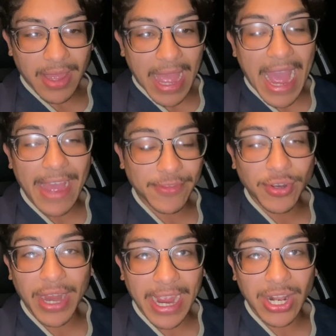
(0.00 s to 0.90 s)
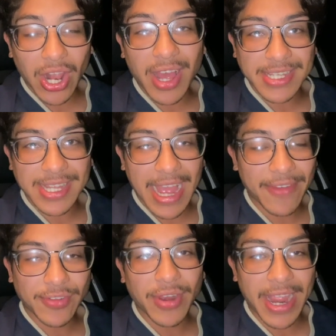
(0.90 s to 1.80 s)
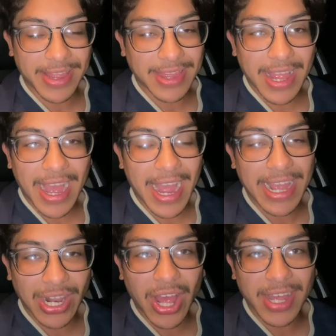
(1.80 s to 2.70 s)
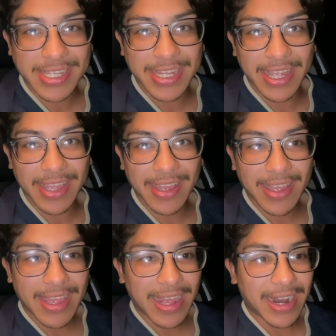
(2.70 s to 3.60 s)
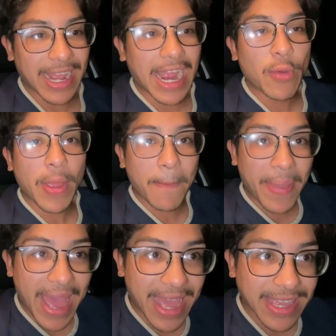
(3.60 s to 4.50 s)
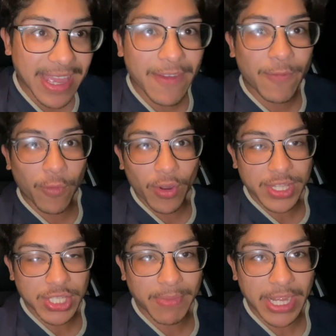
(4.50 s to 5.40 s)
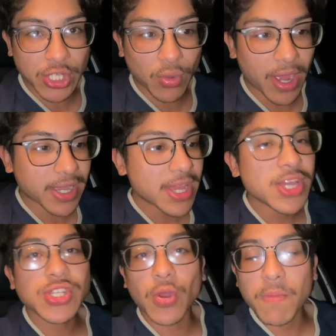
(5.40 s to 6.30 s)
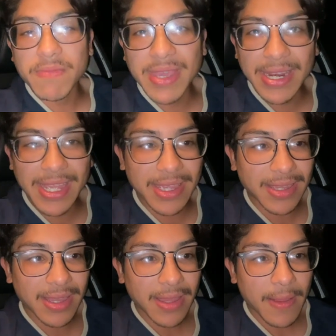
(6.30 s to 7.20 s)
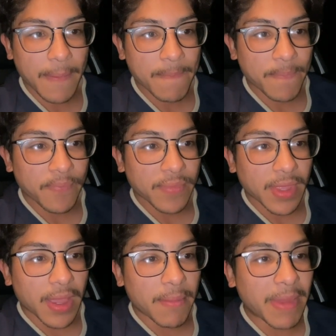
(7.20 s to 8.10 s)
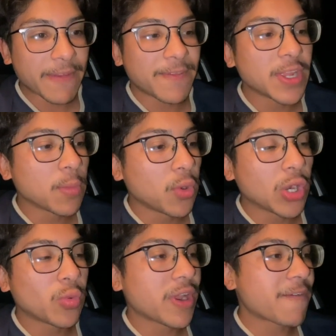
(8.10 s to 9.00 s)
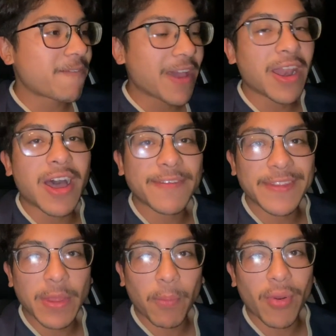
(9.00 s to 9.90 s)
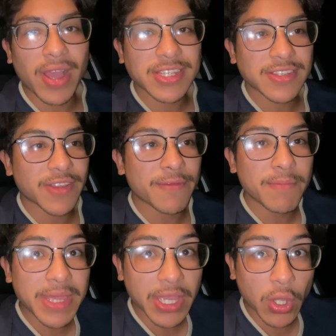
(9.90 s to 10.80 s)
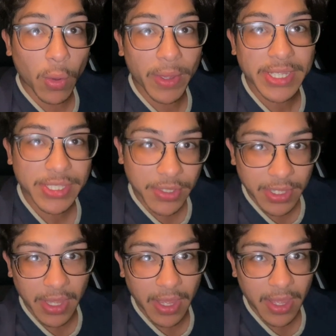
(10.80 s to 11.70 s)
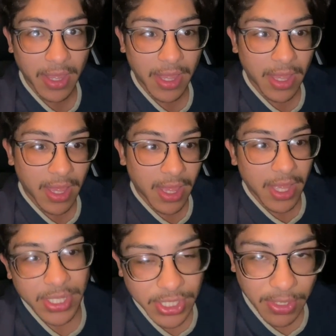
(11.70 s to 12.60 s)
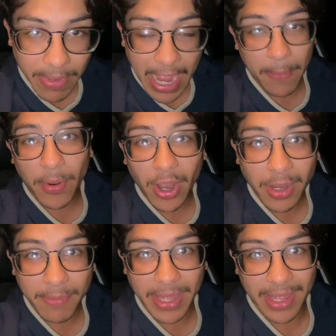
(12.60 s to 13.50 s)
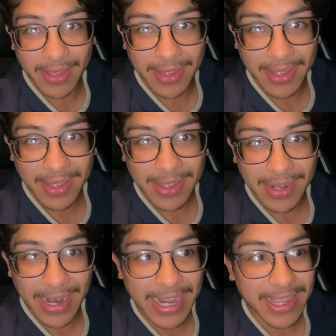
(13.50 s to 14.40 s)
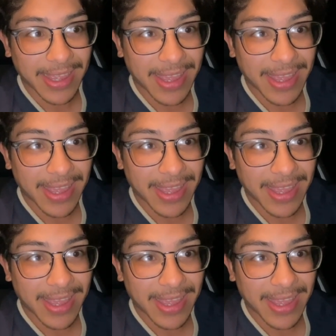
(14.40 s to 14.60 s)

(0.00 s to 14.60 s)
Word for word: After I lost after I I lost it. Like I went back and forth to my truck. So meaning my fingerboard would have fell off in the process of me going to the to my apartment. Like